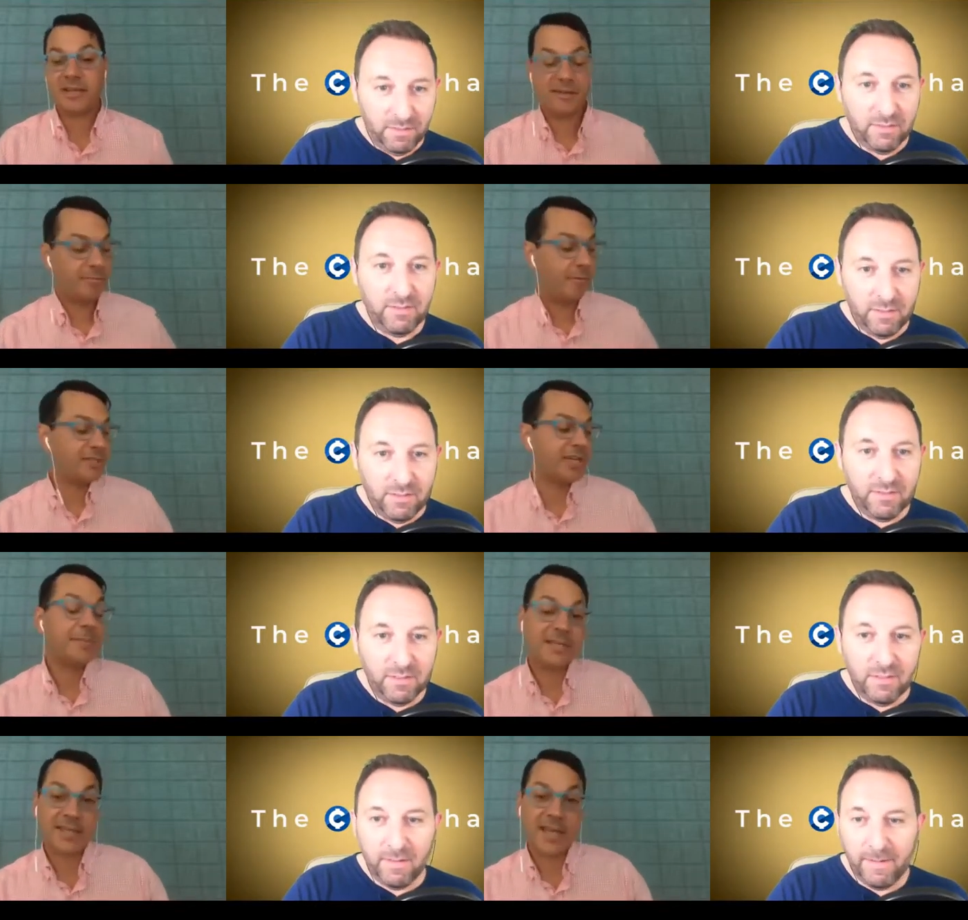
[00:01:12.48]
Speaker 1: before we jump
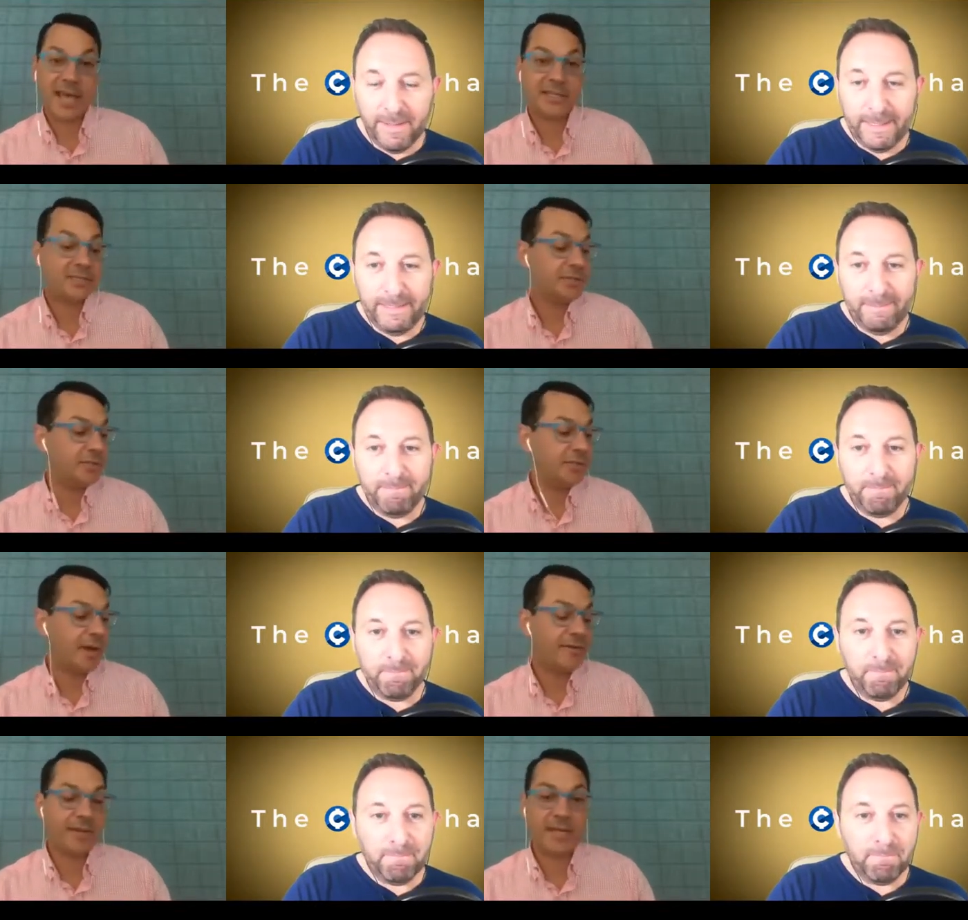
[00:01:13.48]
into that, do you
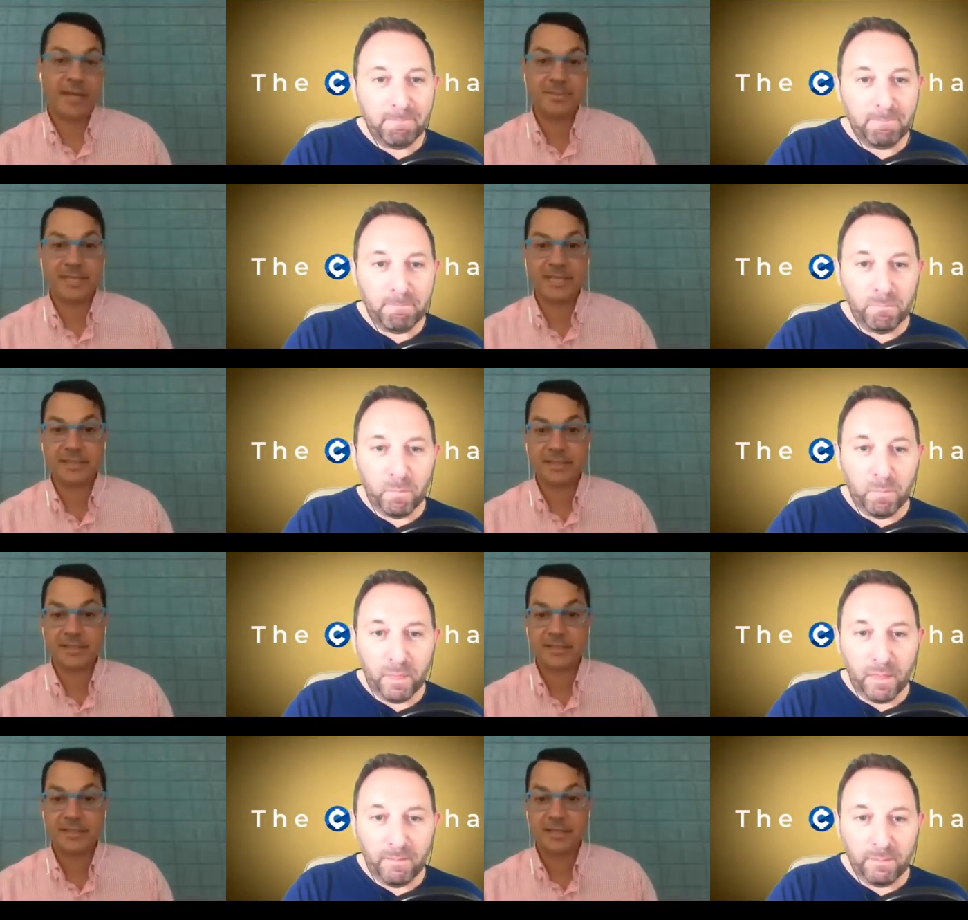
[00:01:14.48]
have any updates
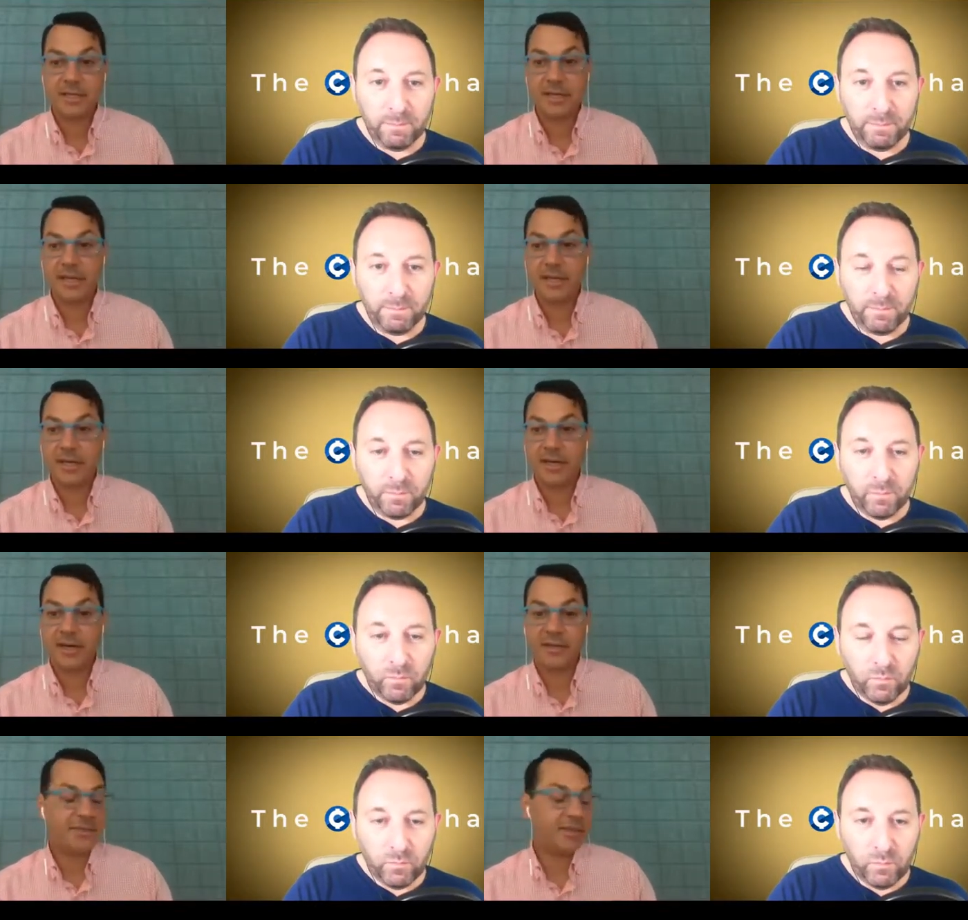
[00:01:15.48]

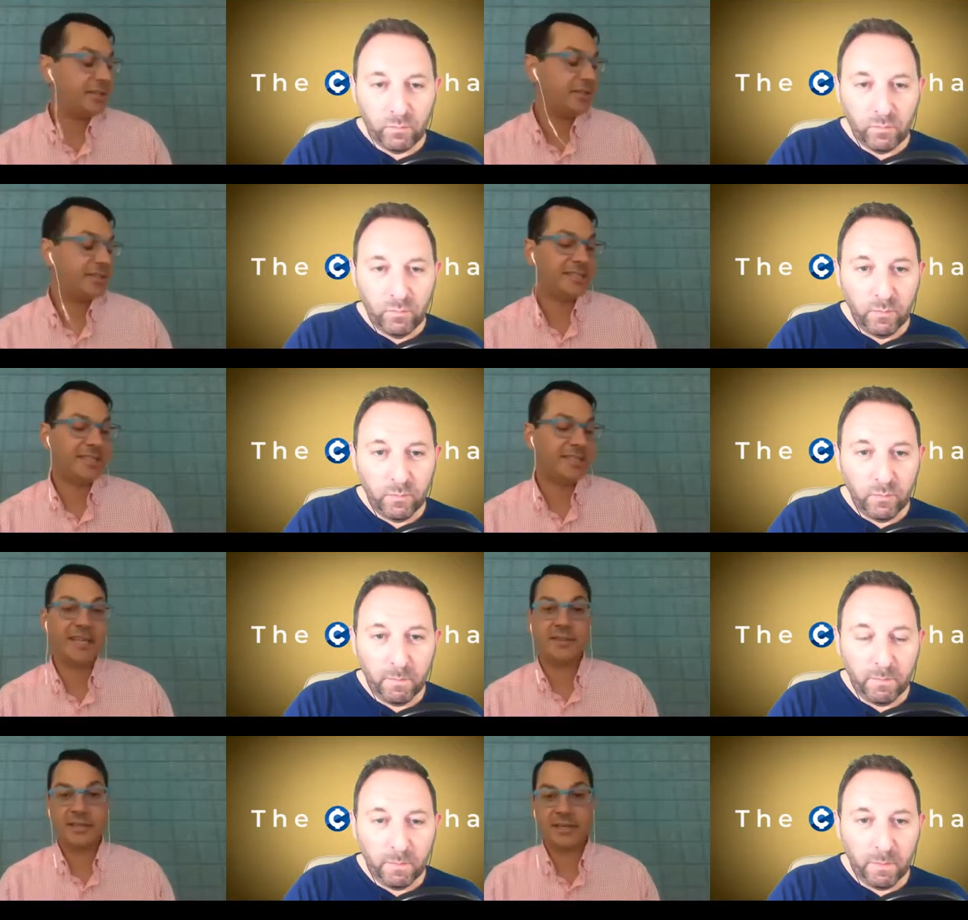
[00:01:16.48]
on things you're seeing in
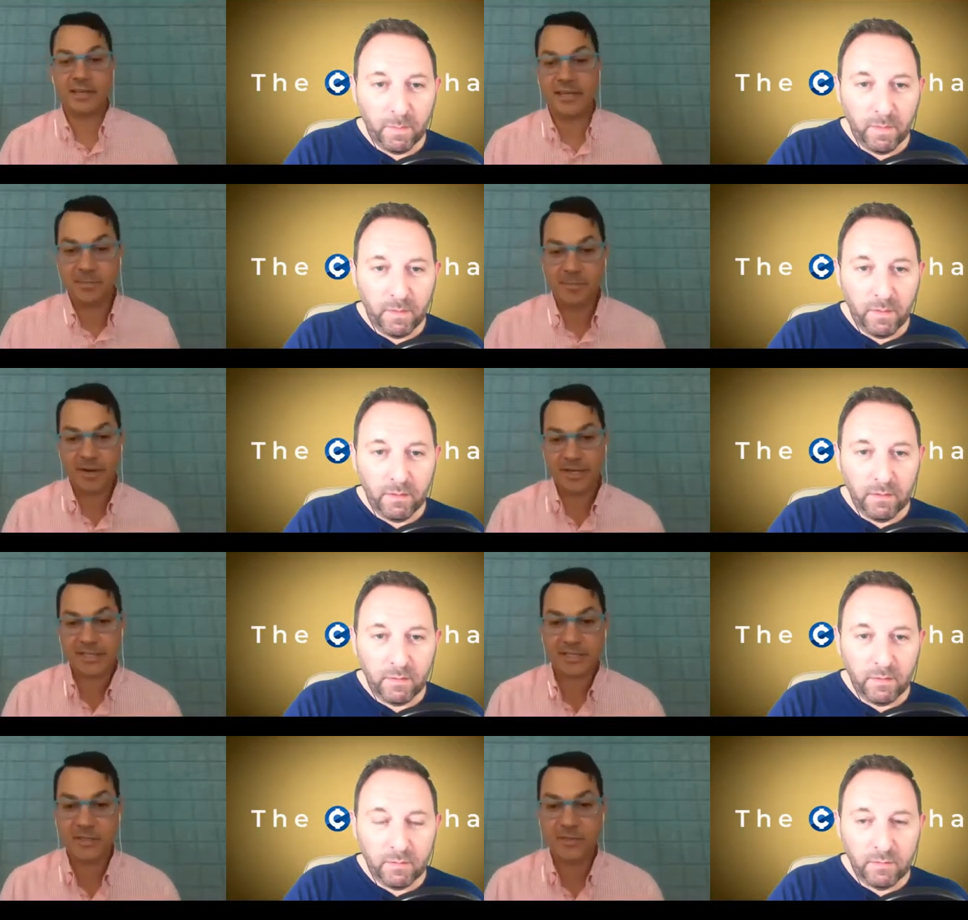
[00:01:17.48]
the in the markets
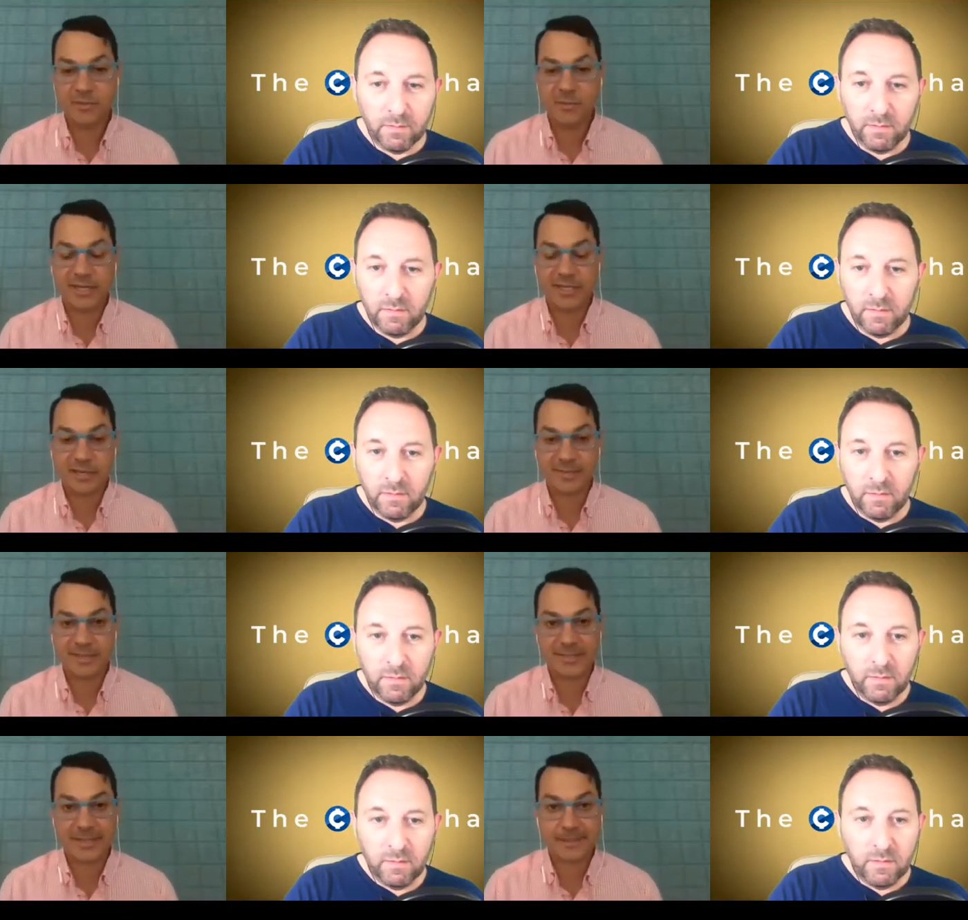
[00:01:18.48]
that you want to talk about
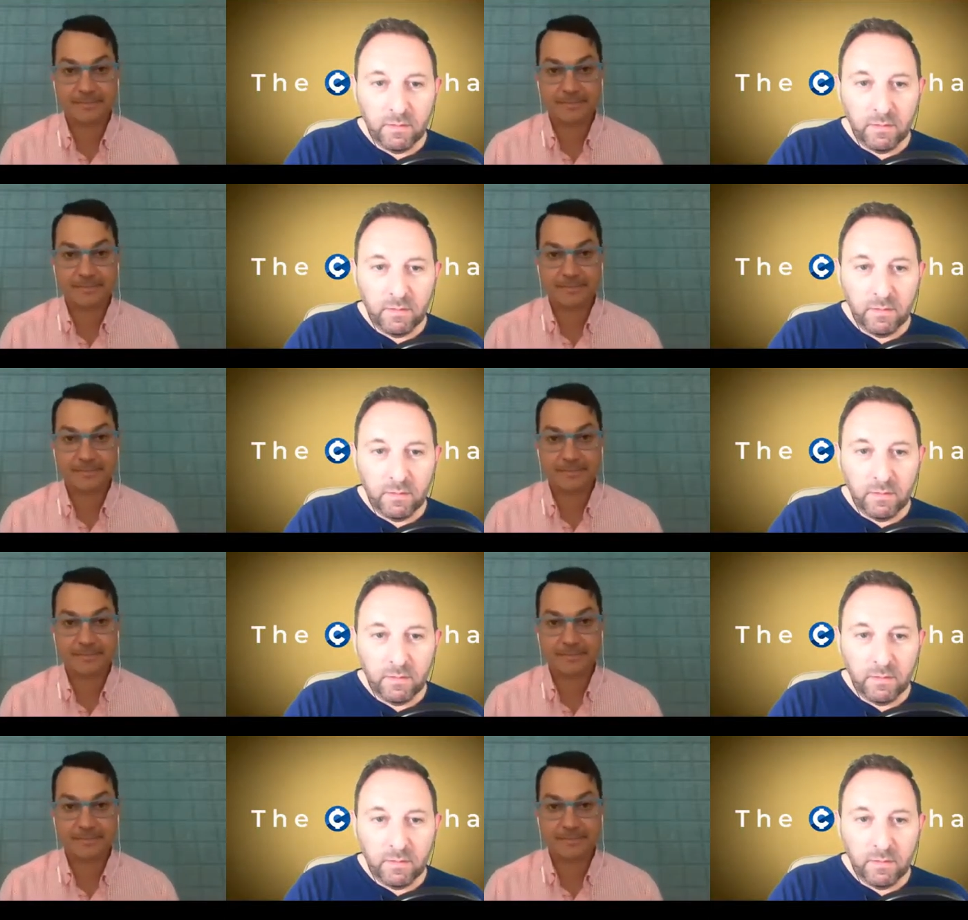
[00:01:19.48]
today?